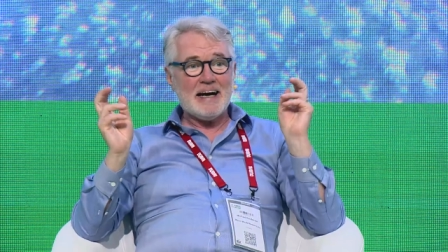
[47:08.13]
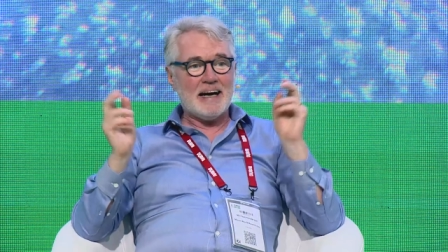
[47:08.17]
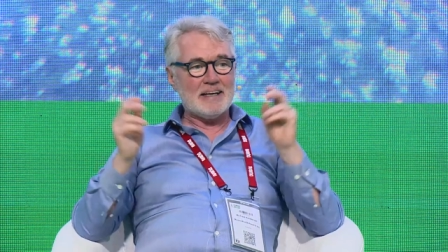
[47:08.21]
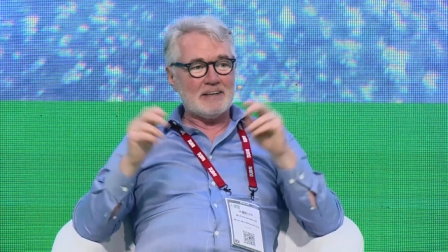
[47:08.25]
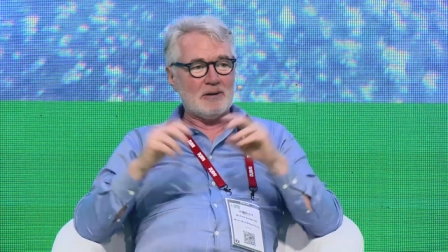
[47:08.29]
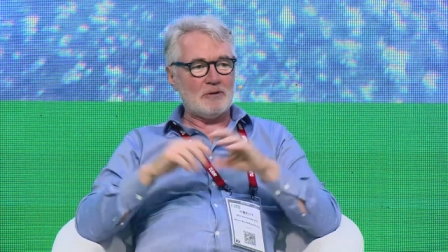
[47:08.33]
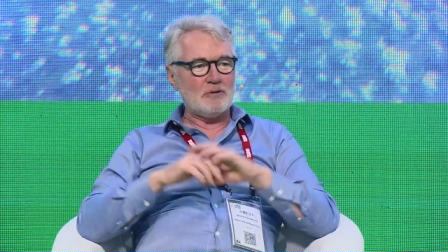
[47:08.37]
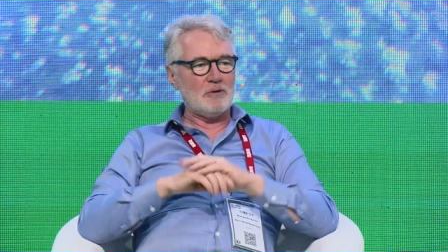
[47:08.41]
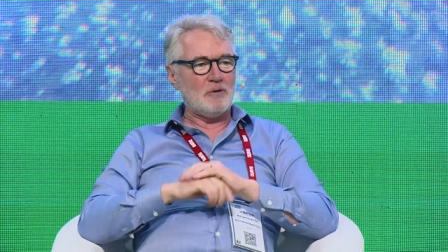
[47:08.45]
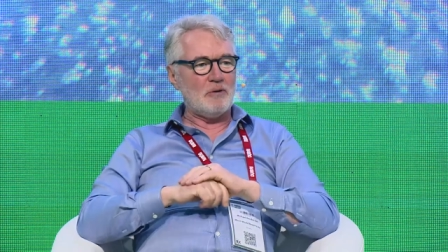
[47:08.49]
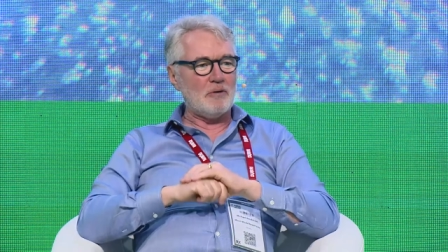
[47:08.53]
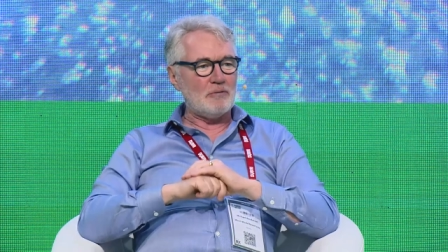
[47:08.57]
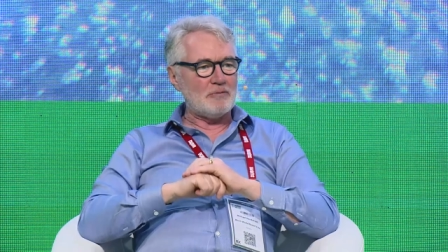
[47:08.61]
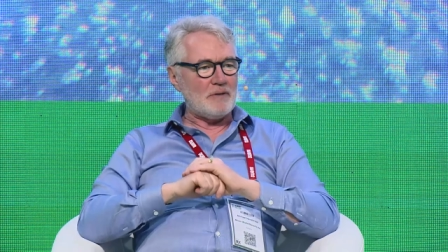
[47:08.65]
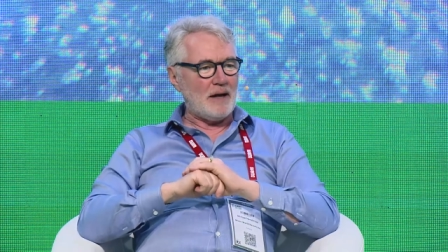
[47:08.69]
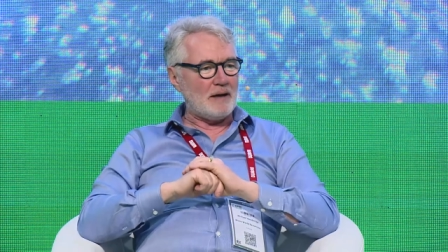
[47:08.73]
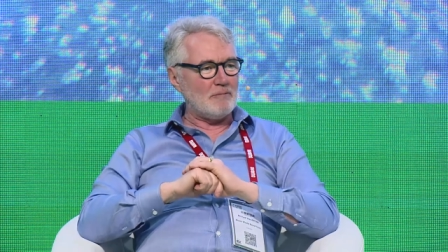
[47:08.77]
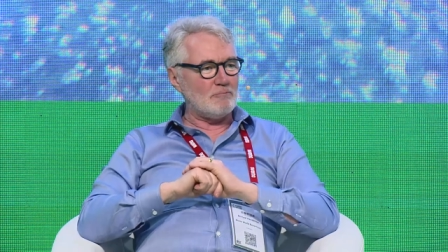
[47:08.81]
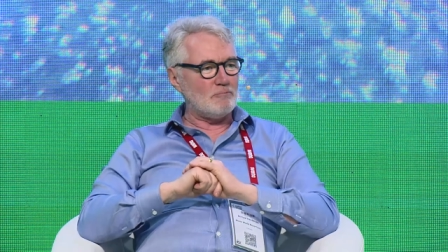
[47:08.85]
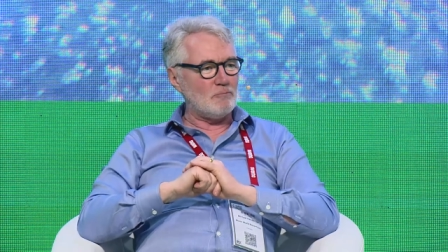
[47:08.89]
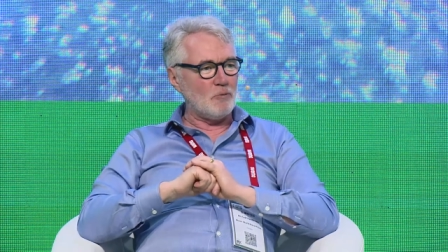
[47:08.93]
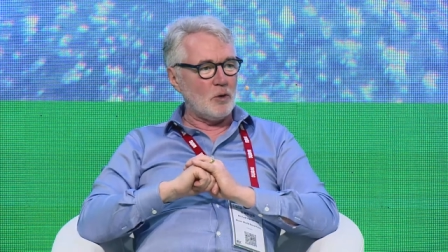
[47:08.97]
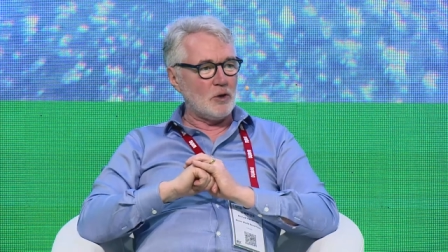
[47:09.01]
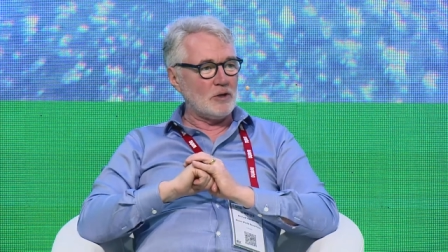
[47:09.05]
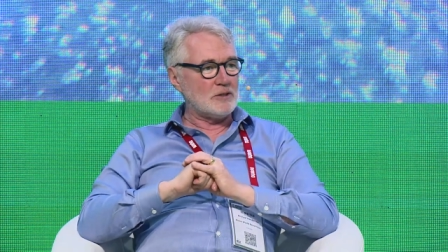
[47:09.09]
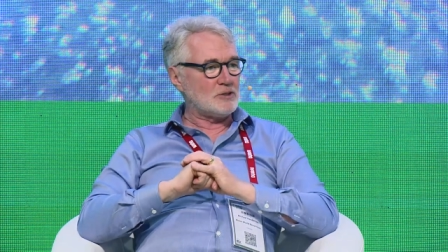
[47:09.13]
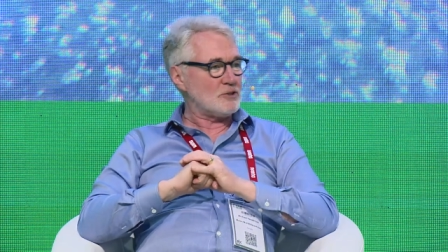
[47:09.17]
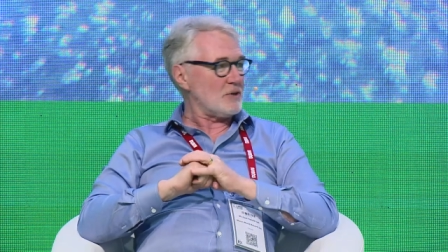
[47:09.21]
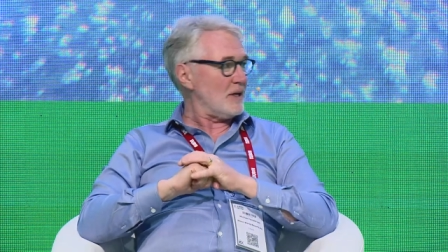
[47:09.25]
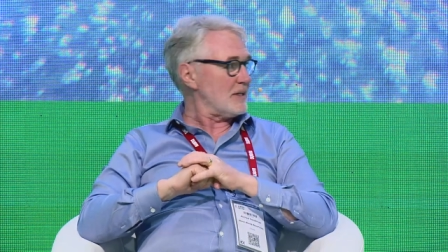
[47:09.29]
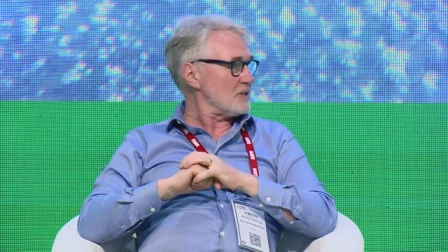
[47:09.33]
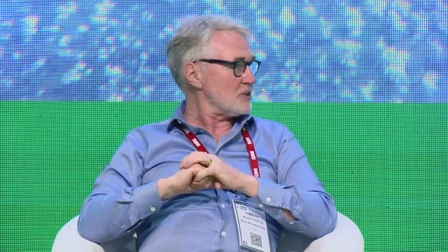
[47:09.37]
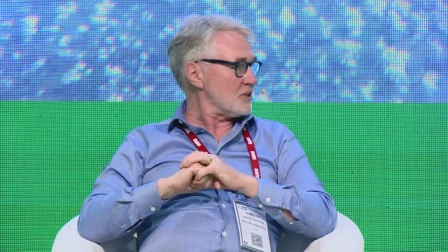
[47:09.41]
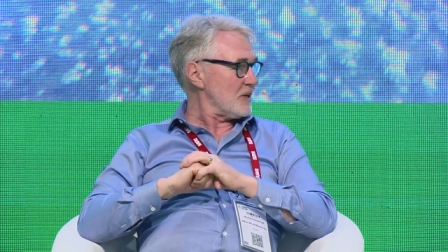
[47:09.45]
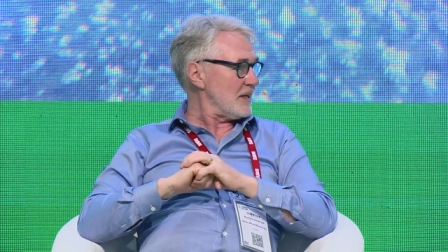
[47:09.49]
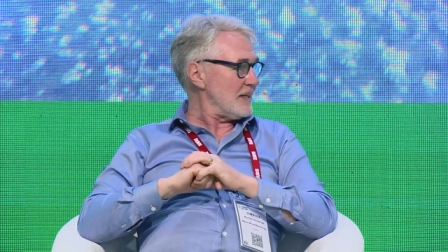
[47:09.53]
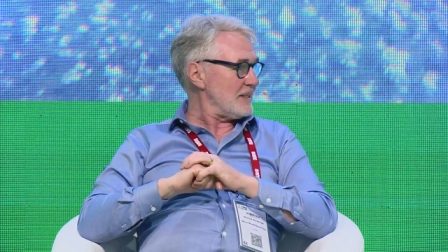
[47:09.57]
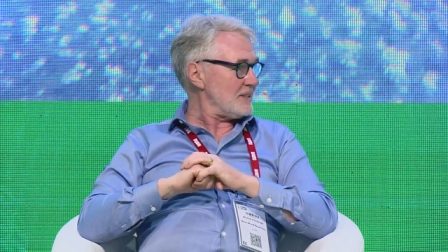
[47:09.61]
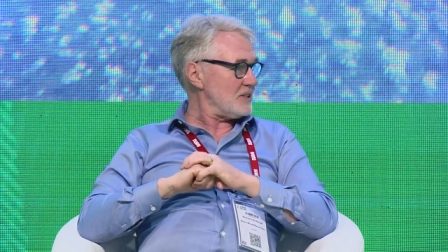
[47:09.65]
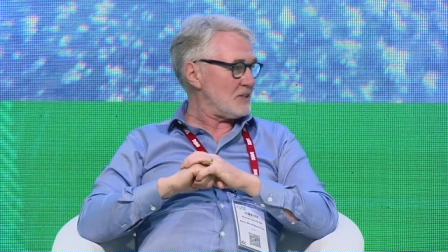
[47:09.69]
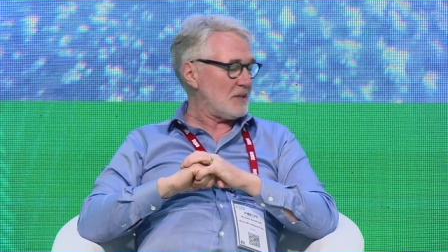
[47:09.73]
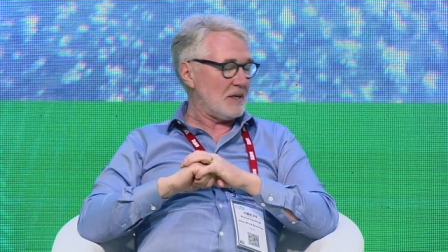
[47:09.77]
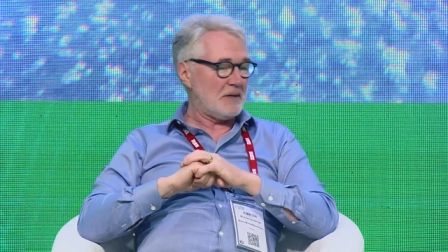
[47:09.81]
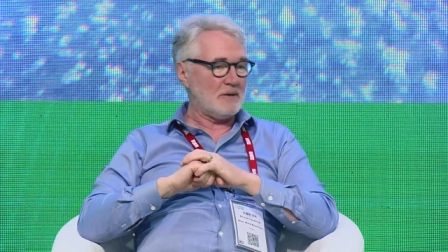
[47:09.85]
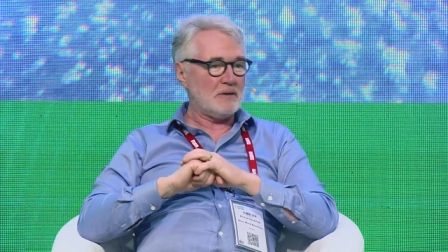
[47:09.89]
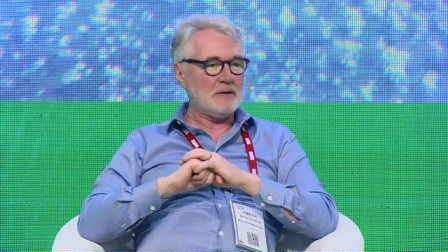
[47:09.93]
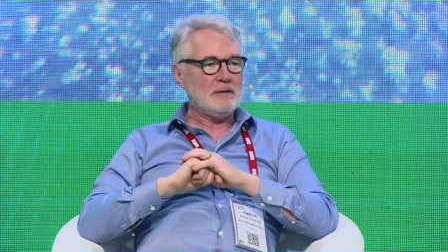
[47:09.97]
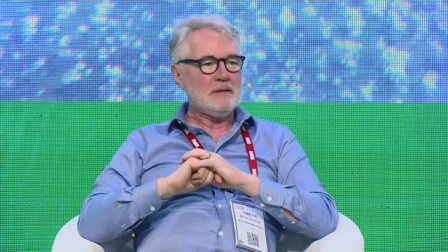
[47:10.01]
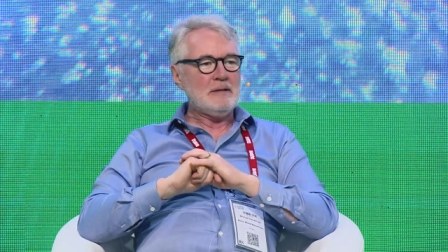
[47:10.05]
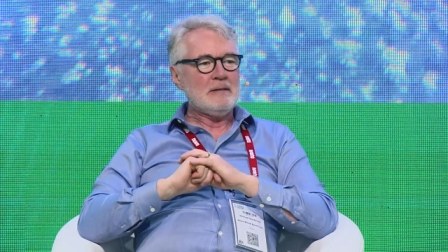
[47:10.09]
I don't know if that word translates
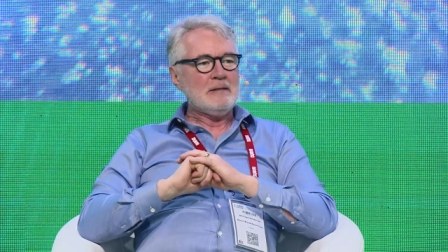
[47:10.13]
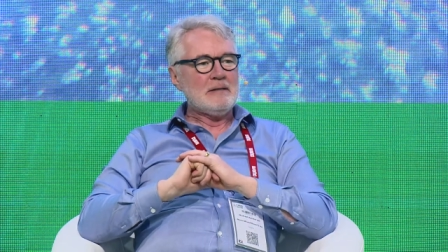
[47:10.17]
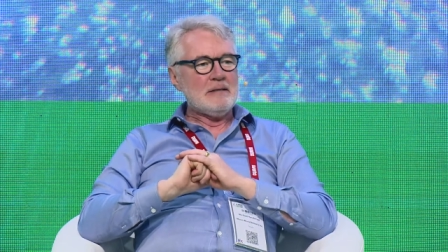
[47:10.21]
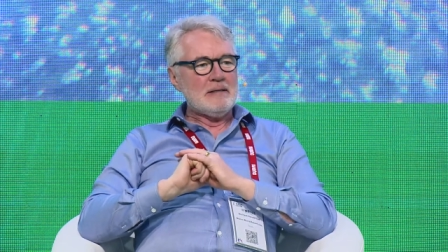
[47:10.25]
here,